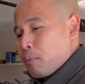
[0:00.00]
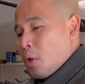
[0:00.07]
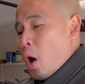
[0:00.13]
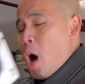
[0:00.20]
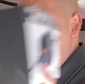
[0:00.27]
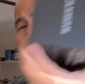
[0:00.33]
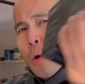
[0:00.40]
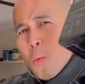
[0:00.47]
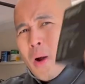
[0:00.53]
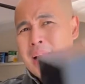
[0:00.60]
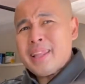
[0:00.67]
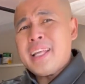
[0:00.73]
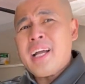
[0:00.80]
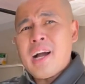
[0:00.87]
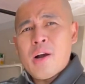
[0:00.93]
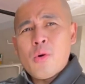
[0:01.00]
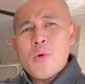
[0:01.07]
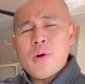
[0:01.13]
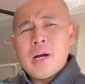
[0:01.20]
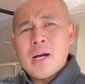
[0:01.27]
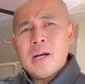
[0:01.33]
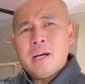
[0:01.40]
Oh, one thing
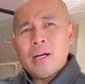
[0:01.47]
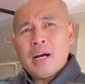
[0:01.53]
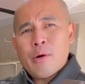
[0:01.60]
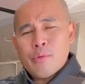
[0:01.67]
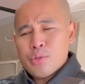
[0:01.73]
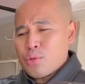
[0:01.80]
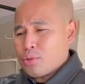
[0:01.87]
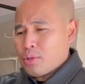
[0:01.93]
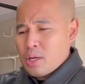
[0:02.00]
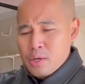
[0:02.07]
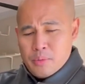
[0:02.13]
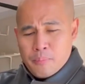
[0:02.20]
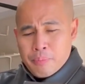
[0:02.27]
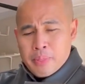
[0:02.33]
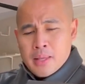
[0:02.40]
I want you to know,